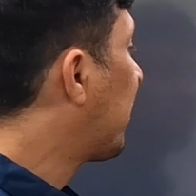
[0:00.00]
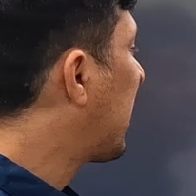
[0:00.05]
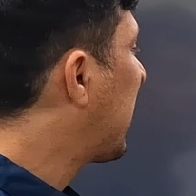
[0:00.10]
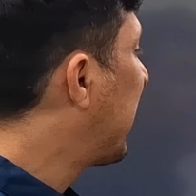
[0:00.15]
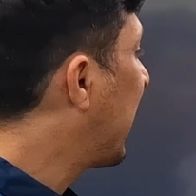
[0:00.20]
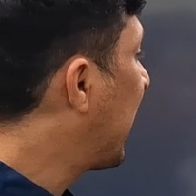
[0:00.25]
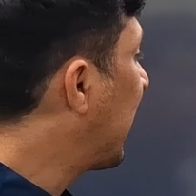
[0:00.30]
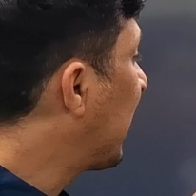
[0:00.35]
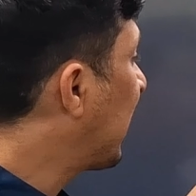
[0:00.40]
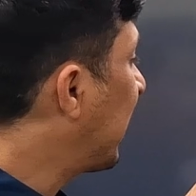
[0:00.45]

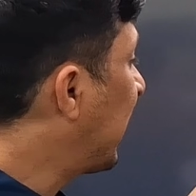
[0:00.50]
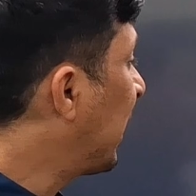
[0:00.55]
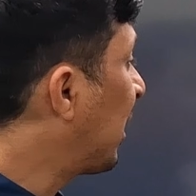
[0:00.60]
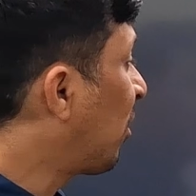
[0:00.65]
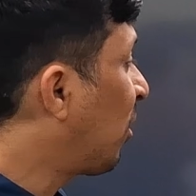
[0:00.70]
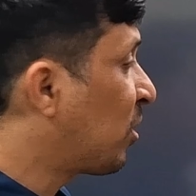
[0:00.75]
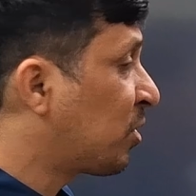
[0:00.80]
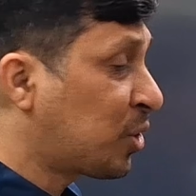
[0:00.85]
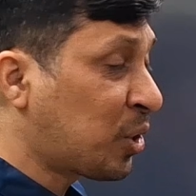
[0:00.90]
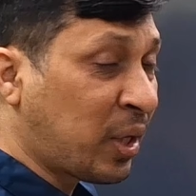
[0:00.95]
Then it
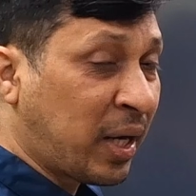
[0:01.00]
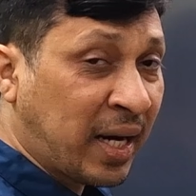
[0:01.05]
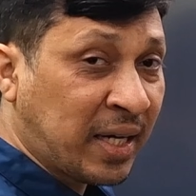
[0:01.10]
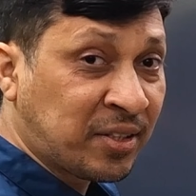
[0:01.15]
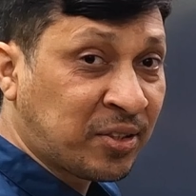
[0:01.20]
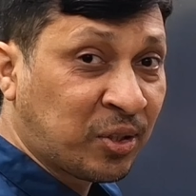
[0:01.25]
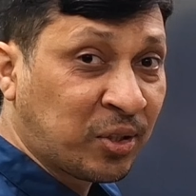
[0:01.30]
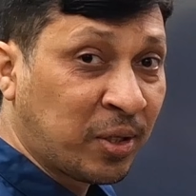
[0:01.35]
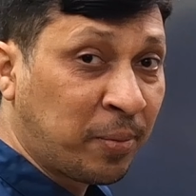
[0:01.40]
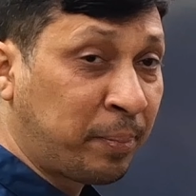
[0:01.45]
also
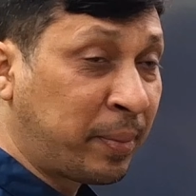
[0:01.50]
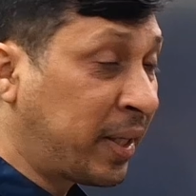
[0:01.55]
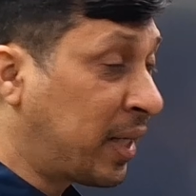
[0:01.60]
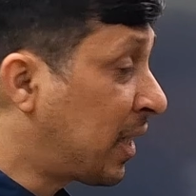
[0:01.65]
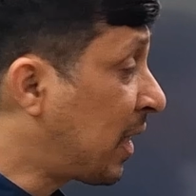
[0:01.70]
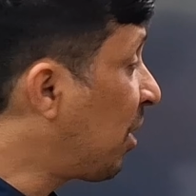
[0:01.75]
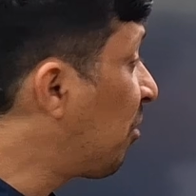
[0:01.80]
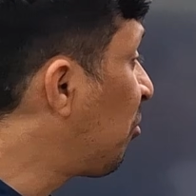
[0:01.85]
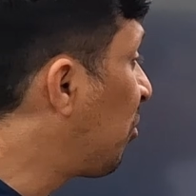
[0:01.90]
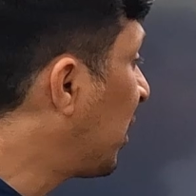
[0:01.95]
acts on the
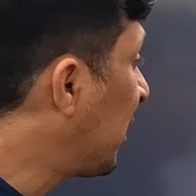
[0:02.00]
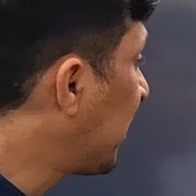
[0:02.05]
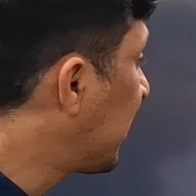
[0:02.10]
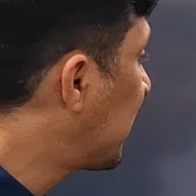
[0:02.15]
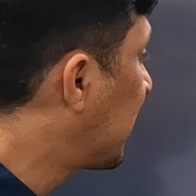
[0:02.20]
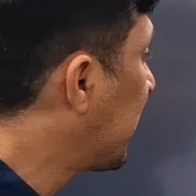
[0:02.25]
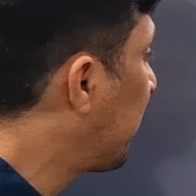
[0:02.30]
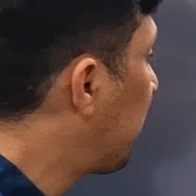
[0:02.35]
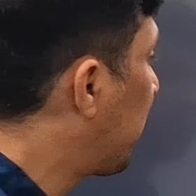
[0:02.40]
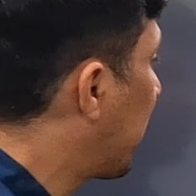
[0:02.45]
beta-1
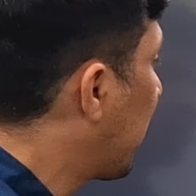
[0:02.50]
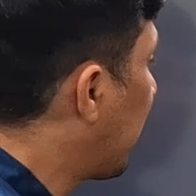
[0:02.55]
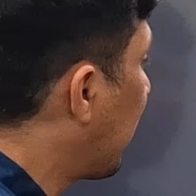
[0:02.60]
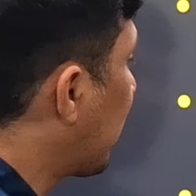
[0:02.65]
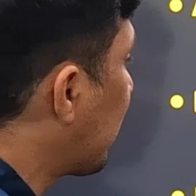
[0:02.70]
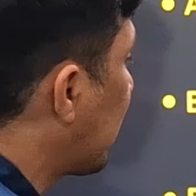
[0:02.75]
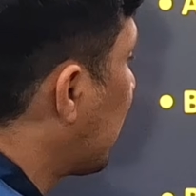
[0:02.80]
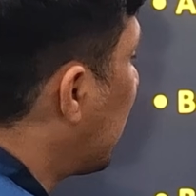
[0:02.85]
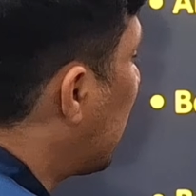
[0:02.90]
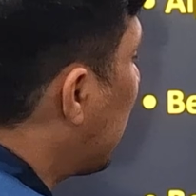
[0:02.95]

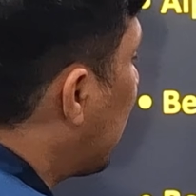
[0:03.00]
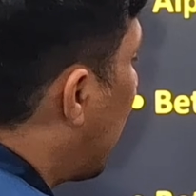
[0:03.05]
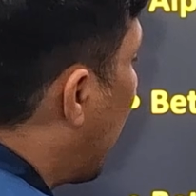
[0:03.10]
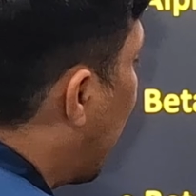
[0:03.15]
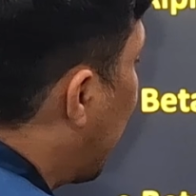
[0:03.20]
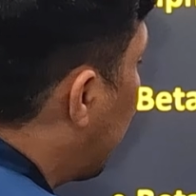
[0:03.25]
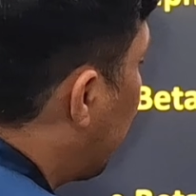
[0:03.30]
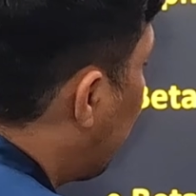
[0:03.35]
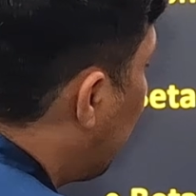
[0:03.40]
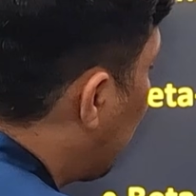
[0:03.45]
receptors,
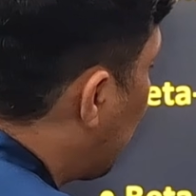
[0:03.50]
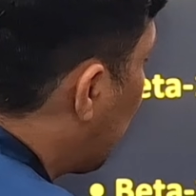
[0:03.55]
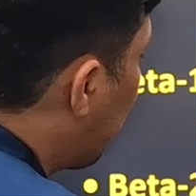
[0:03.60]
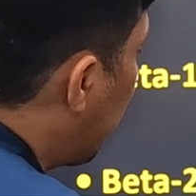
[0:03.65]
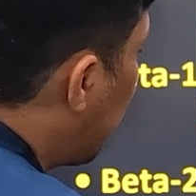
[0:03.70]
and due to